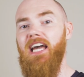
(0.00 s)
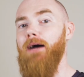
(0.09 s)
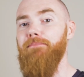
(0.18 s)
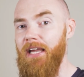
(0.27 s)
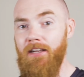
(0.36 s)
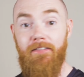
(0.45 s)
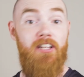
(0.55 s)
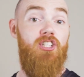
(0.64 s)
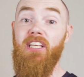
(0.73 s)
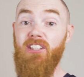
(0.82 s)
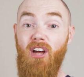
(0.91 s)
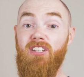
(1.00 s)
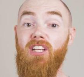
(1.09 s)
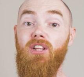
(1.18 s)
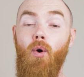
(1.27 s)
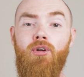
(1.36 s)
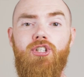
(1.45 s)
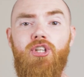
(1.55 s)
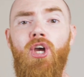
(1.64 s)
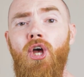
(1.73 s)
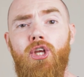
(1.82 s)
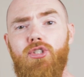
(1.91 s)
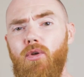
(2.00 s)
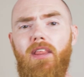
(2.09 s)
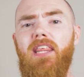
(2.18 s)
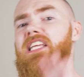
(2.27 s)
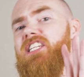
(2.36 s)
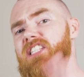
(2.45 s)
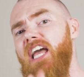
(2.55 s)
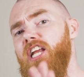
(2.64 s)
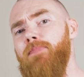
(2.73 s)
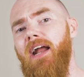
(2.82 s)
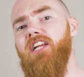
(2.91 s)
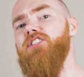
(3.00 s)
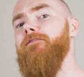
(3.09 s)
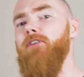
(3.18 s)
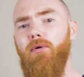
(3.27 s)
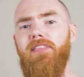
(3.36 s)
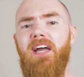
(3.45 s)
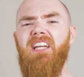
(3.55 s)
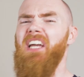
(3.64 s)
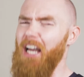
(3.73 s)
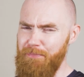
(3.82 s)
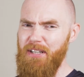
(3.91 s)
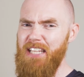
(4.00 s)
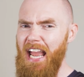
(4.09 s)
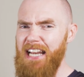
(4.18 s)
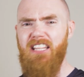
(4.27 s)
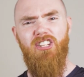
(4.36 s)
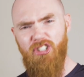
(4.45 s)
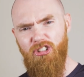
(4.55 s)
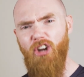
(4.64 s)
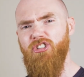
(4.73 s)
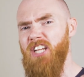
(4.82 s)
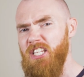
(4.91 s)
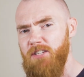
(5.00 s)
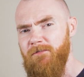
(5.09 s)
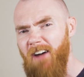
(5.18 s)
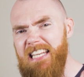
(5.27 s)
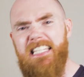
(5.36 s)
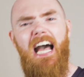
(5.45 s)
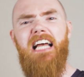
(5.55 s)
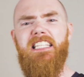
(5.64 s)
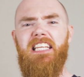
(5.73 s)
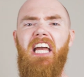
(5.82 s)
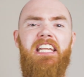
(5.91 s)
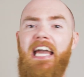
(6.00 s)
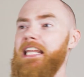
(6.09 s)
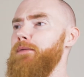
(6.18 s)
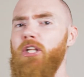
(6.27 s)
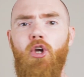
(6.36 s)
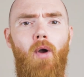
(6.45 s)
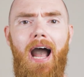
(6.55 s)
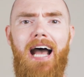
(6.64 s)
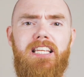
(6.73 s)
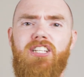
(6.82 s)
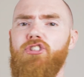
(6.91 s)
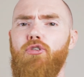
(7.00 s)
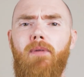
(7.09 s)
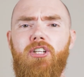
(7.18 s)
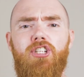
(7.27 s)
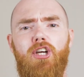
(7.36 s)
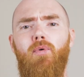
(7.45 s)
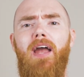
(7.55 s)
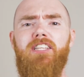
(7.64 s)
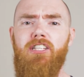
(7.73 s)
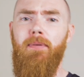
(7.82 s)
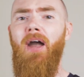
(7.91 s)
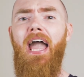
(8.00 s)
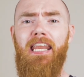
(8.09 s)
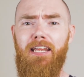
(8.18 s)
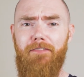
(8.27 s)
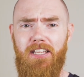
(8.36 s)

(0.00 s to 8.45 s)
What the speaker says: campaign eventually does get launched so that they can stage manage the full thing and pretend that Sturgeon is fantastic and anybody who asks so much as a question about any of